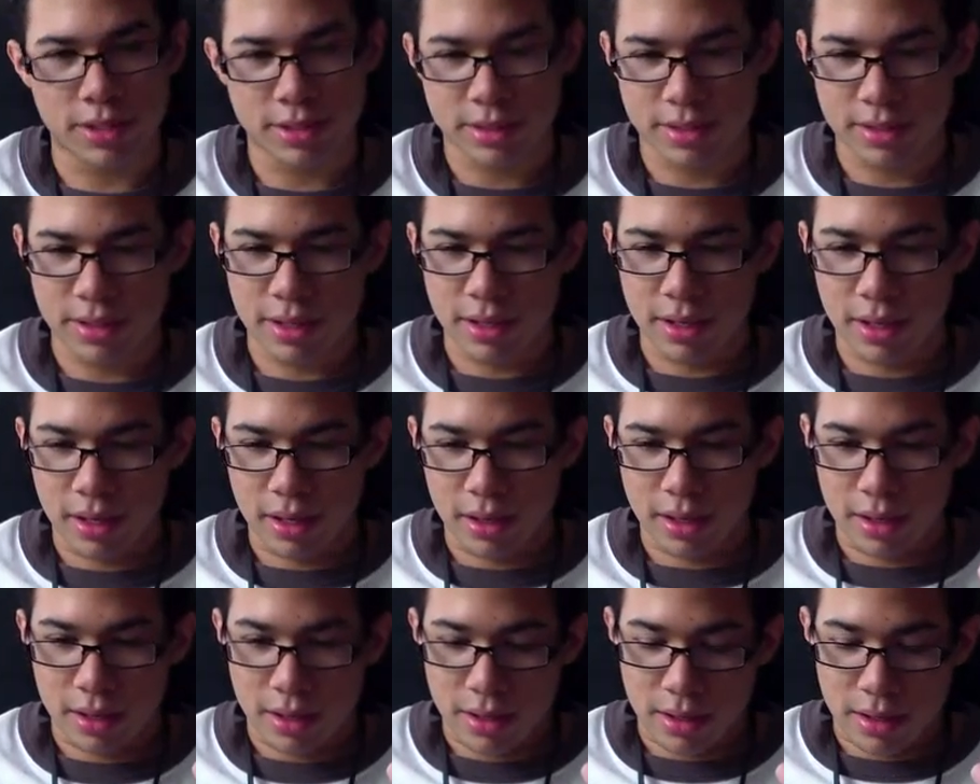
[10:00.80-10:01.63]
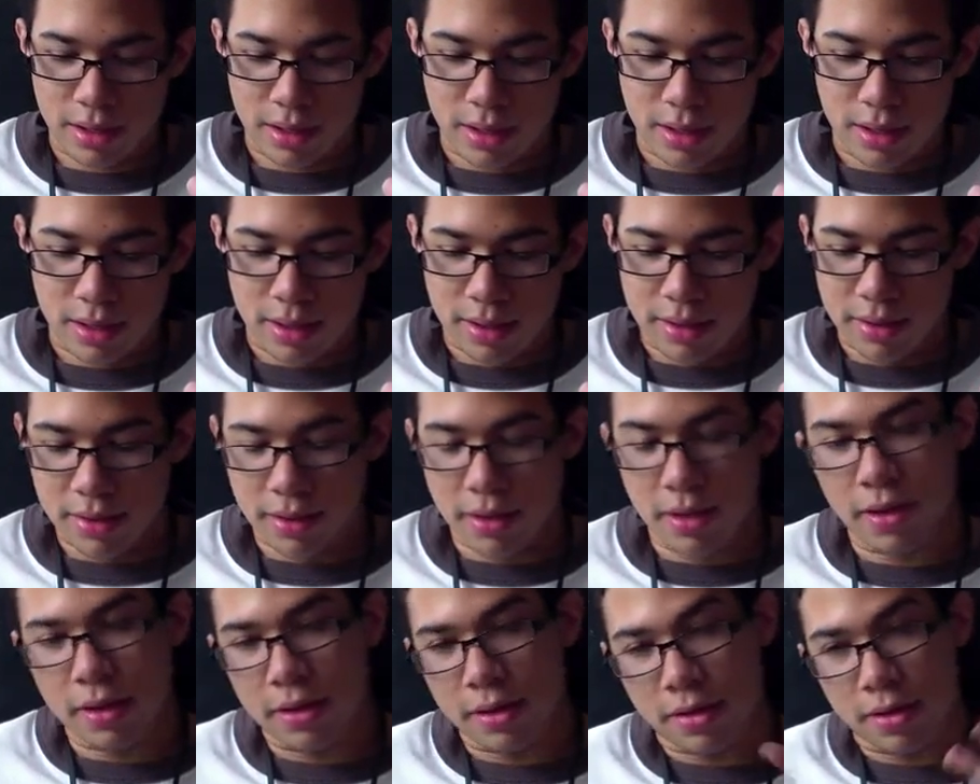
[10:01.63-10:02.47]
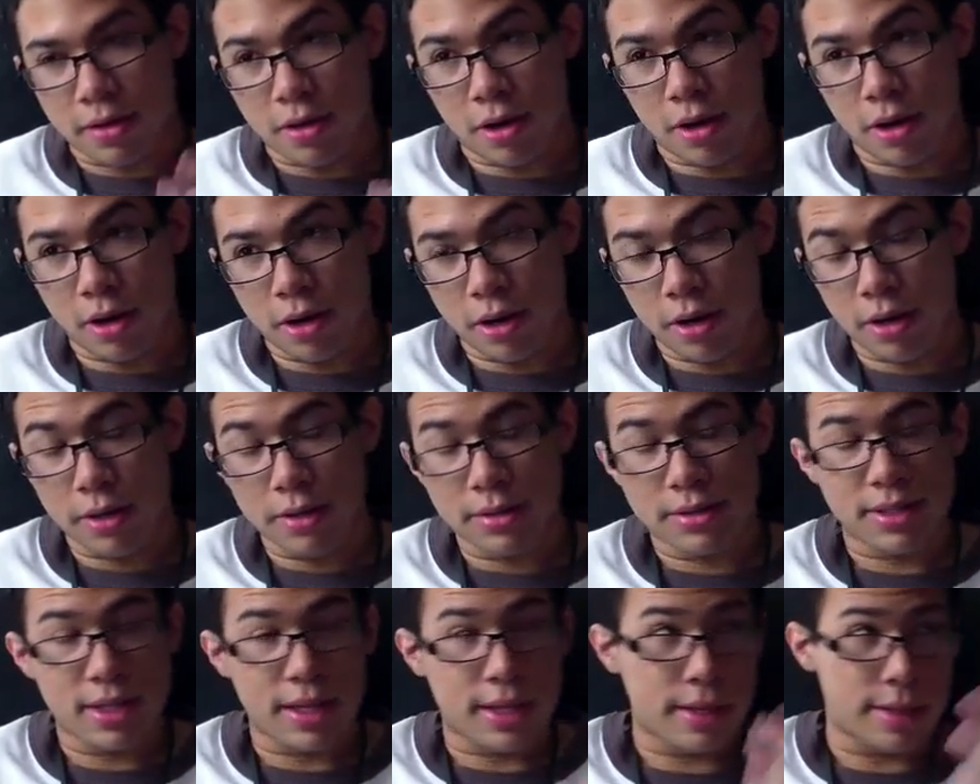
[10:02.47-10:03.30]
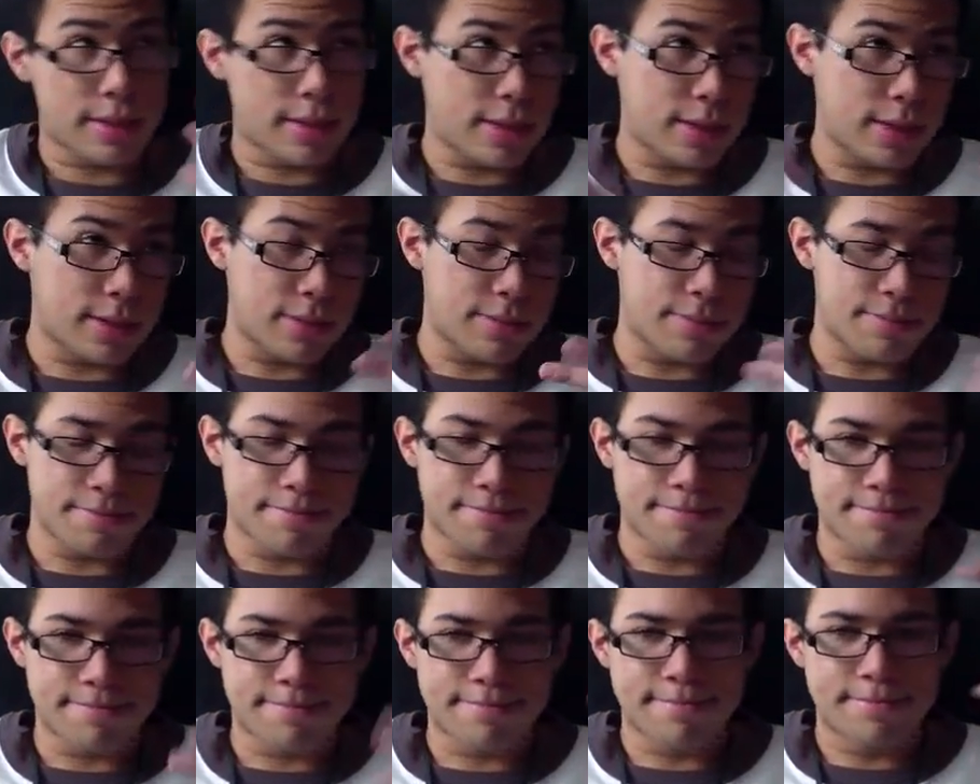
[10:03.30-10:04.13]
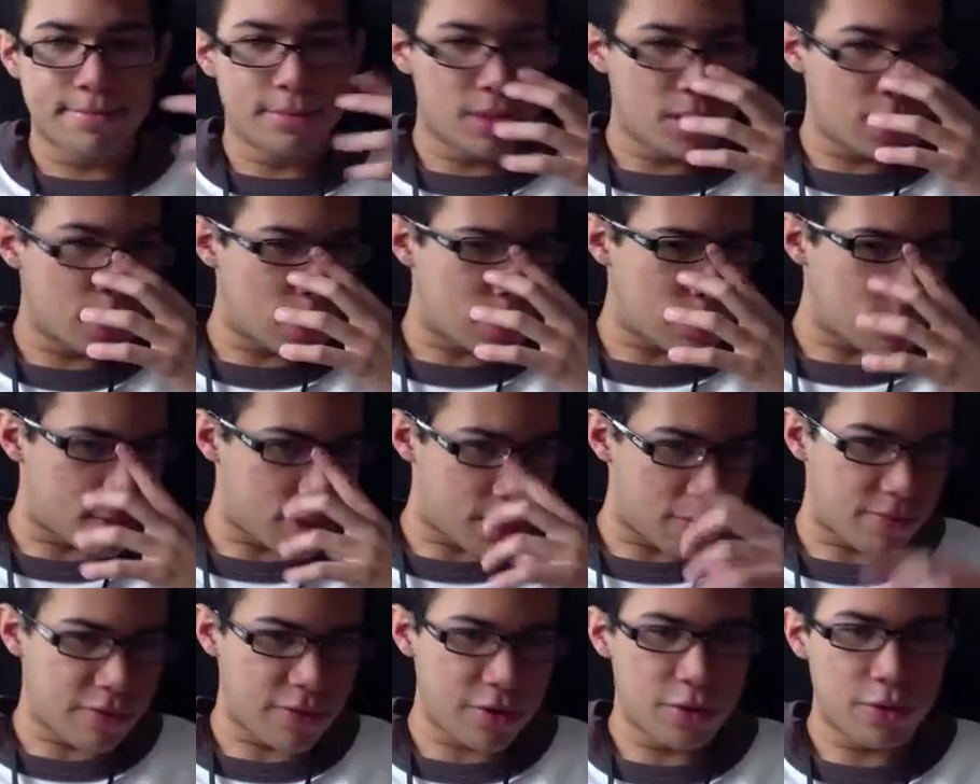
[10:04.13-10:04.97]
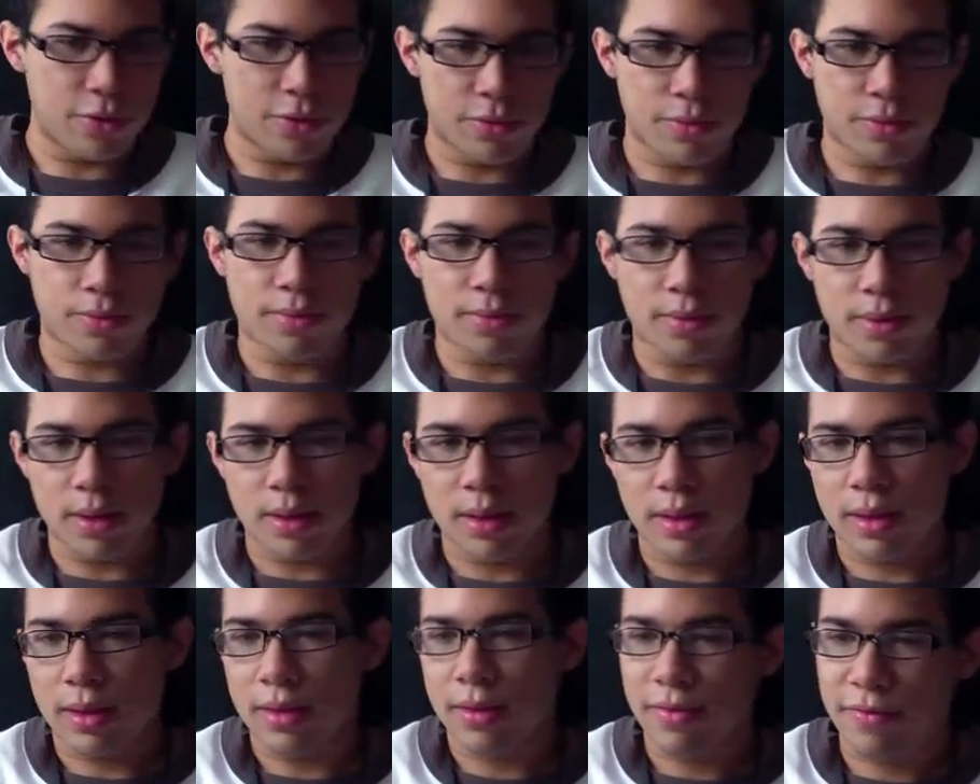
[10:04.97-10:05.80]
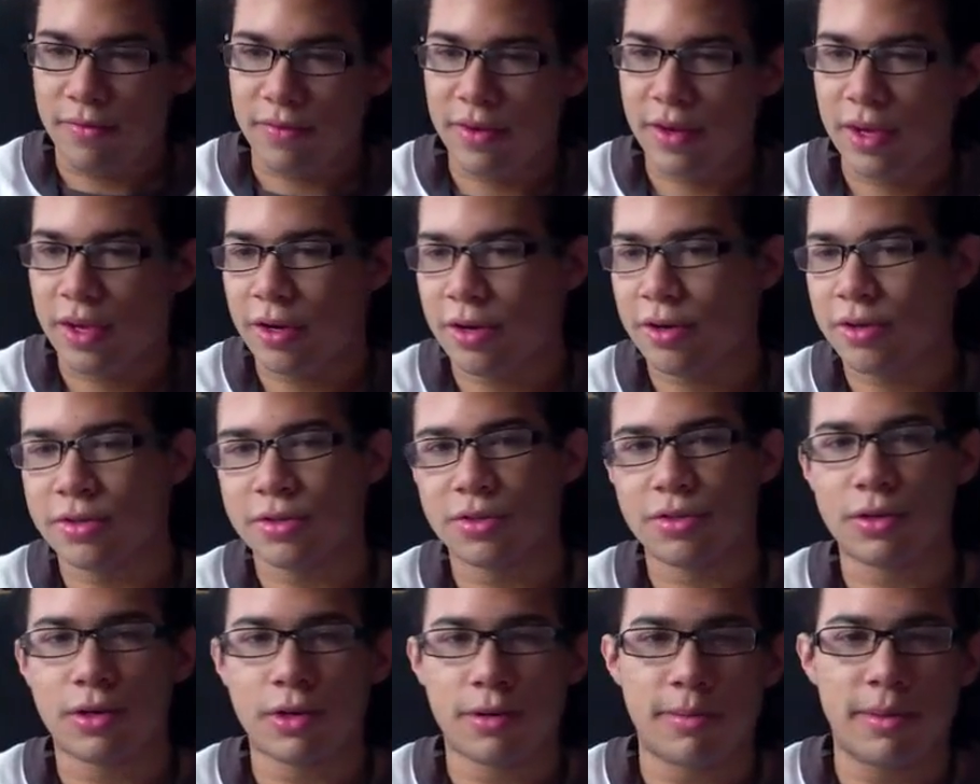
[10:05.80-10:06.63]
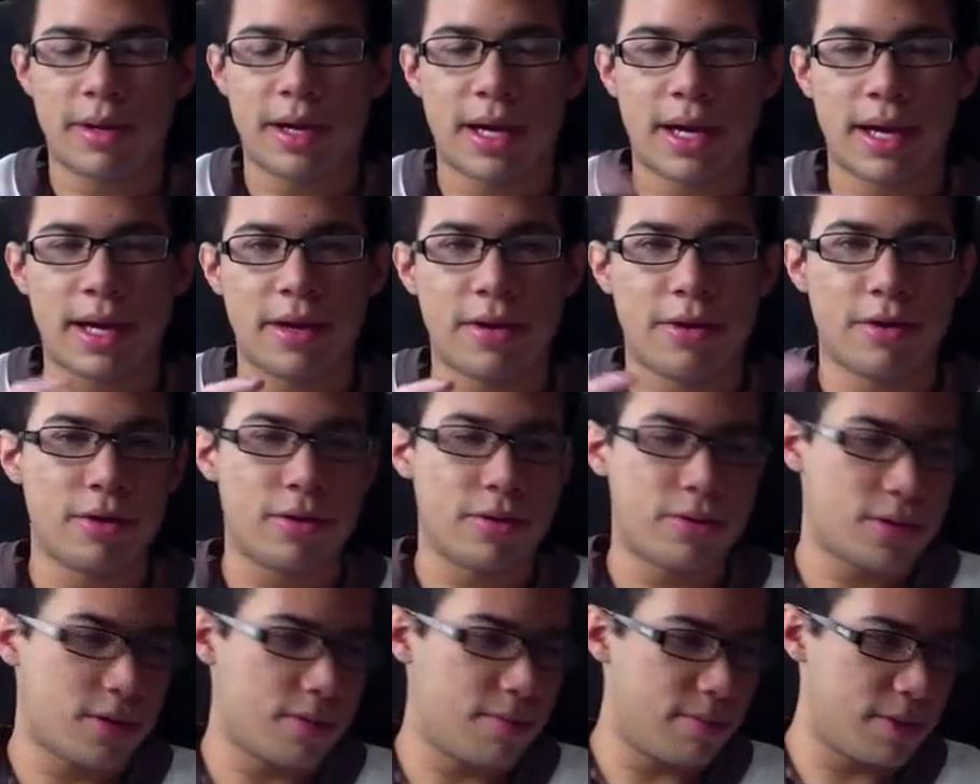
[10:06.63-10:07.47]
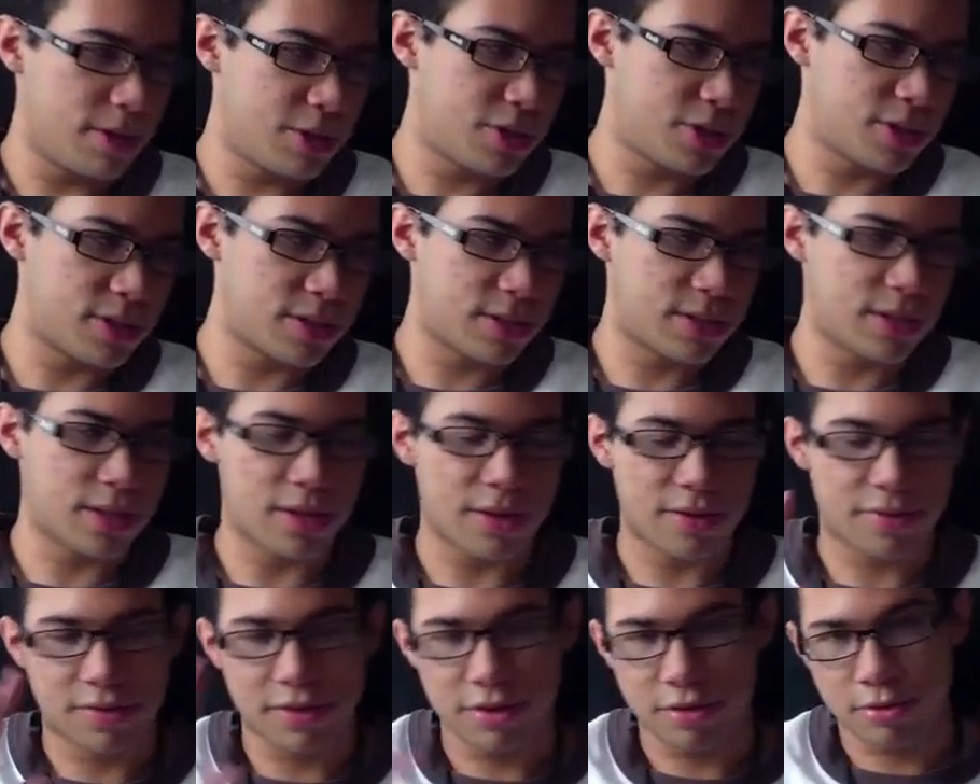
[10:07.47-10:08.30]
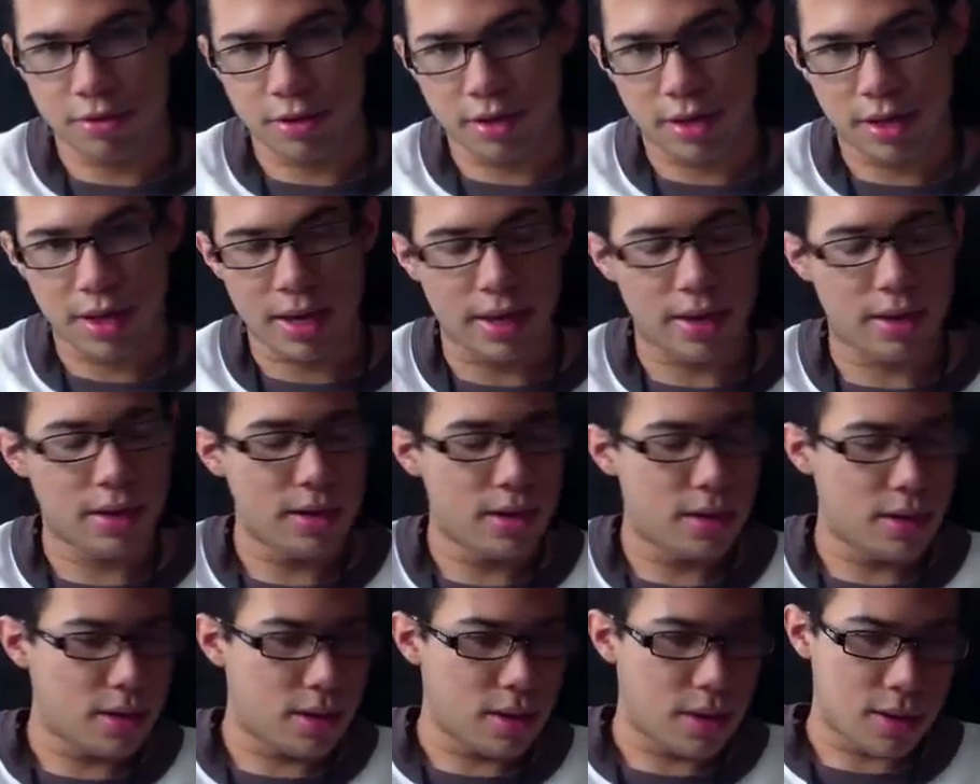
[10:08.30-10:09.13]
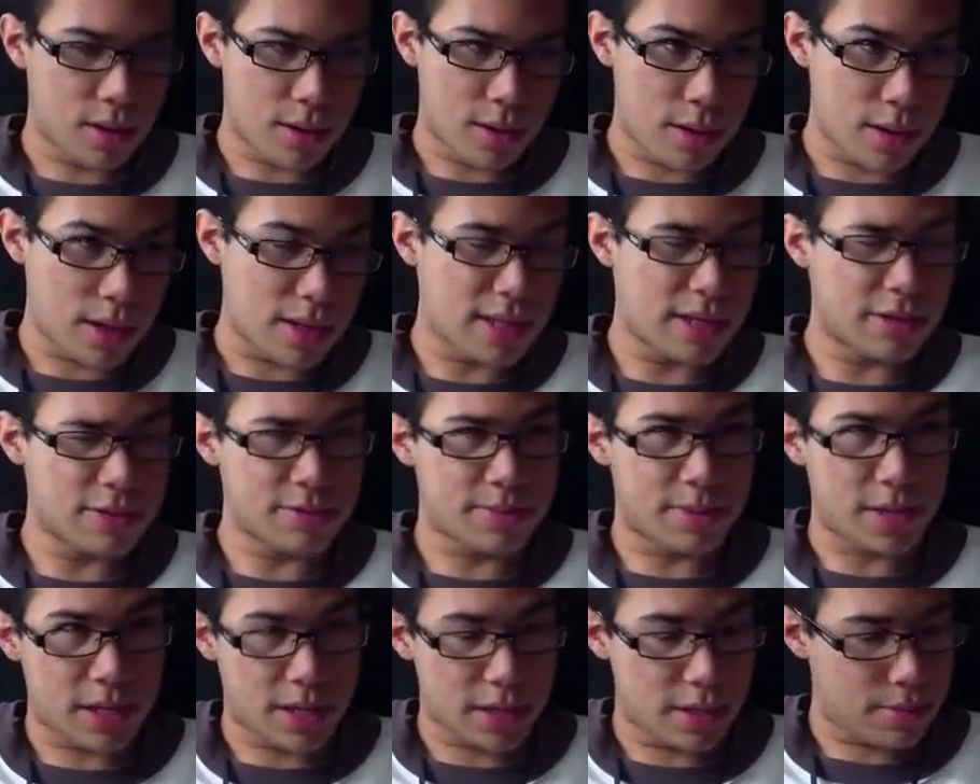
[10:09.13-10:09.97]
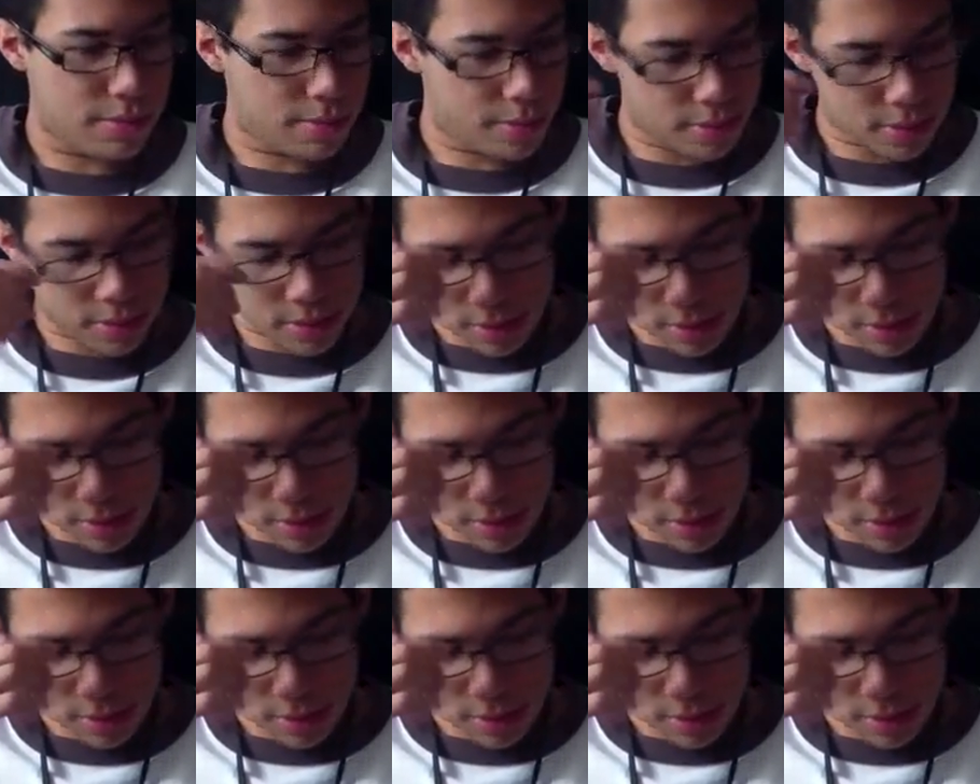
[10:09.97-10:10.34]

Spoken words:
prints, the cards, and then a few figures you could buy or commission stuff that you could get, and that was about it.